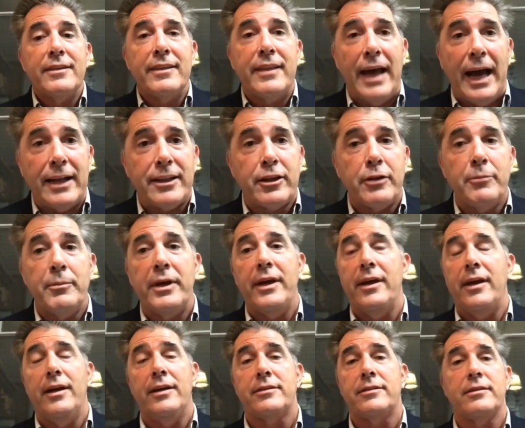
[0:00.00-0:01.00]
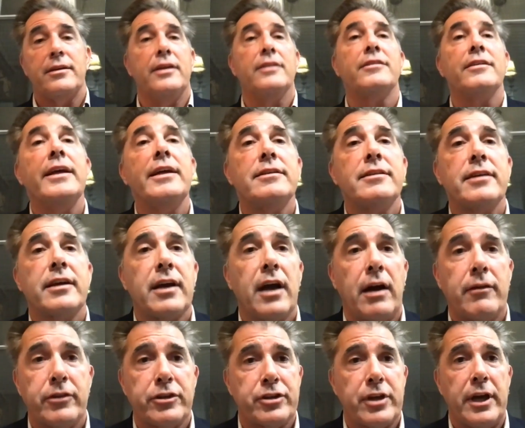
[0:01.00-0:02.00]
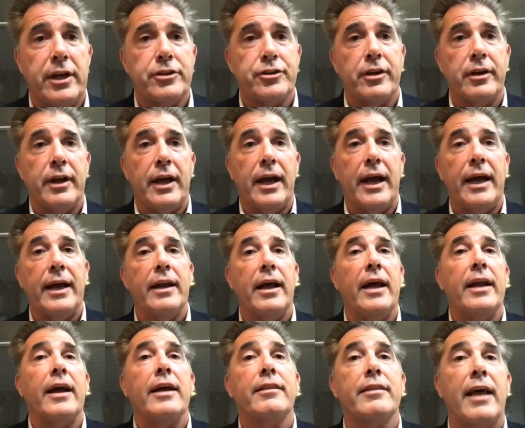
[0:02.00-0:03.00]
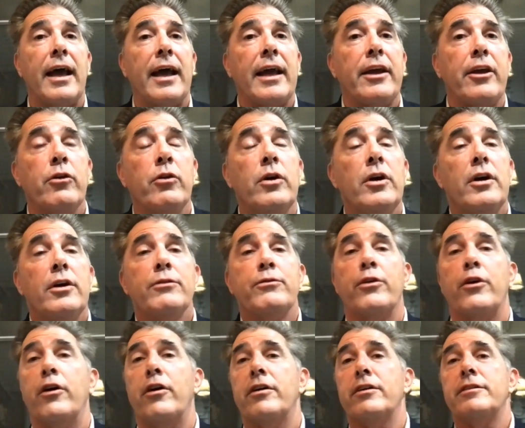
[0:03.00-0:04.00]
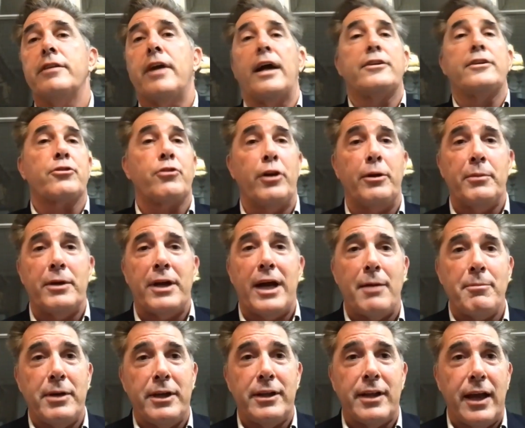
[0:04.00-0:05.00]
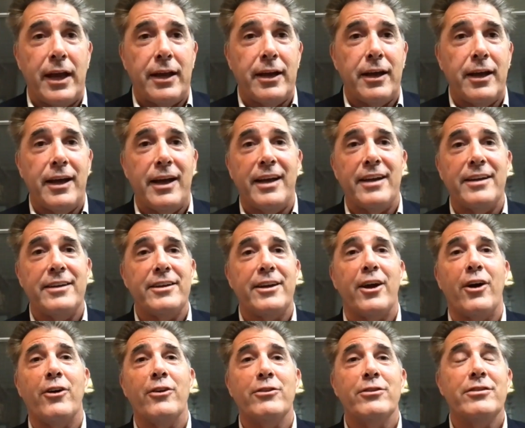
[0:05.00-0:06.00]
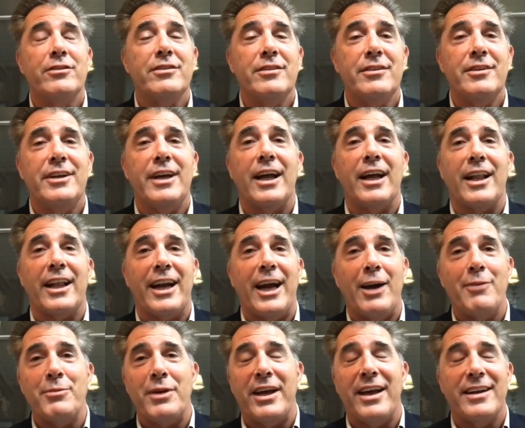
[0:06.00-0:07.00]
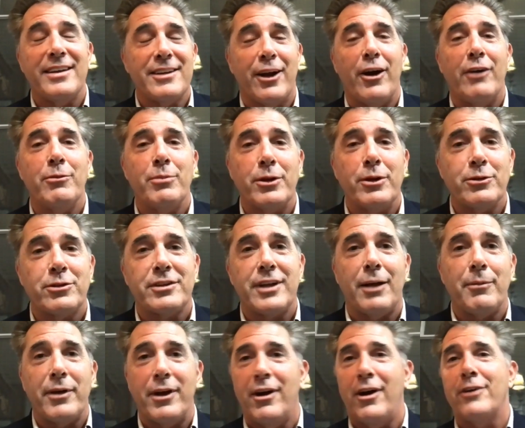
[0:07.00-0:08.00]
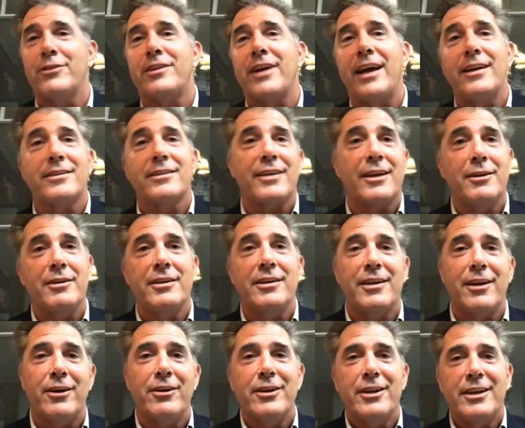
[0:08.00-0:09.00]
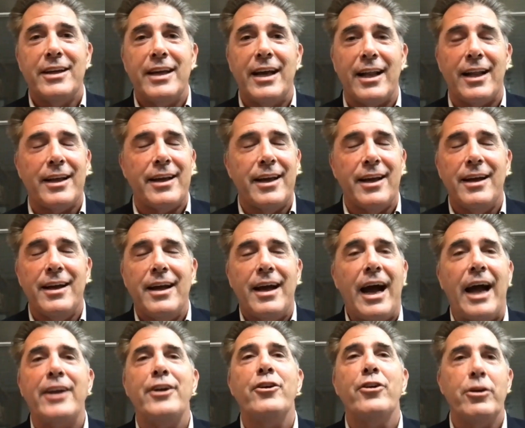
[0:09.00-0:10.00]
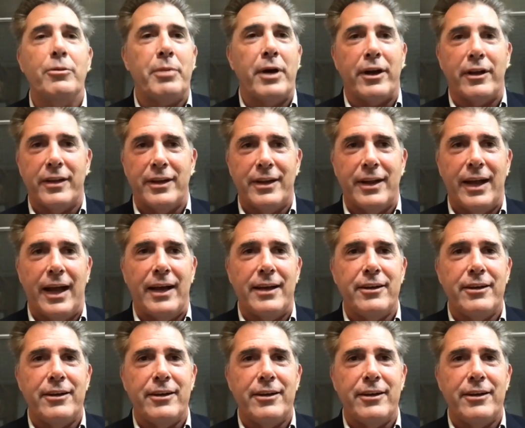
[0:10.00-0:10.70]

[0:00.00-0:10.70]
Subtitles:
That to me is an easy conversation. And I thank you for not screaming at me, Dana, and, you know, yelling at me, and, you know, everybody's telling me, oh, Dana's going to, you know, yell at you. I knew you better than that.